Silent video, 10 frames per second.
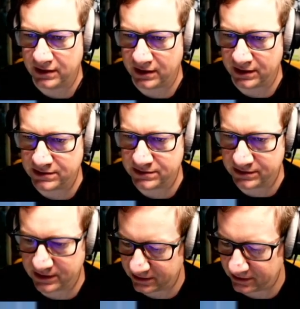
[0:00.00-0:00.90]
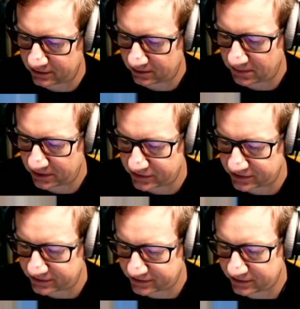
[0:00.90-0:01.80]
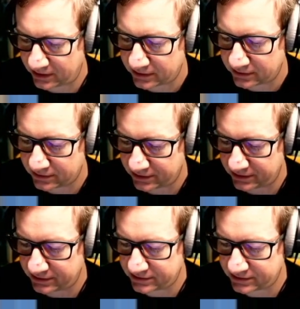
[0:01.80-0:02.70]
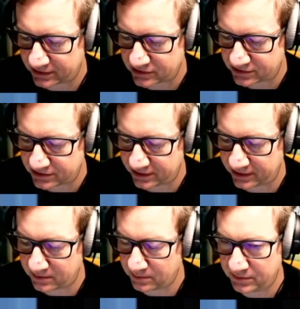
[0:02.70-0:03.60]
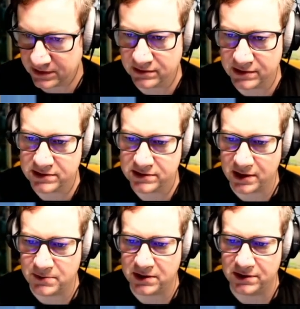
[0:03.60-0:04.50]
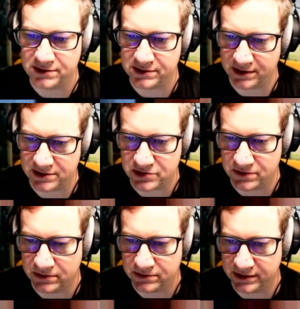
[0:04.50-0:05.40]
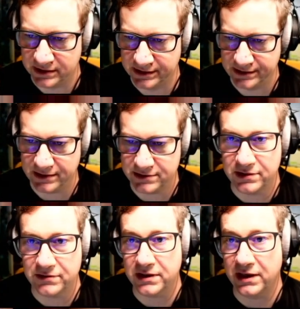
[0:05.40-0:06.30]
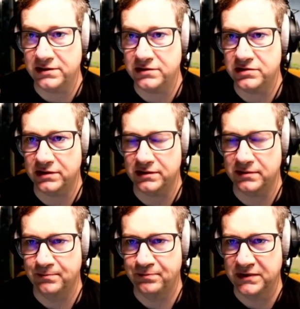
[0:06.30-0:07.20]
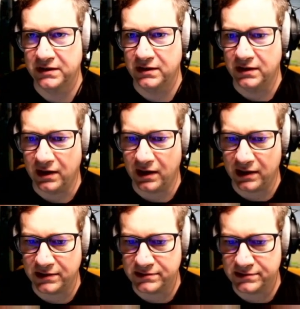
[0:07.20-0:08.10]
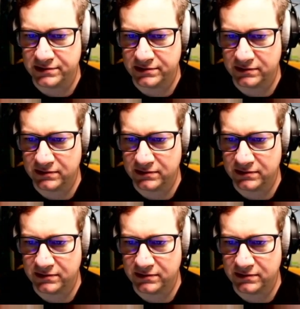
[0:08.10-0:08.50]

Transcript: and then little motors in the sections here mean that it stabilizes it as you hold it, and you don't get any judder. And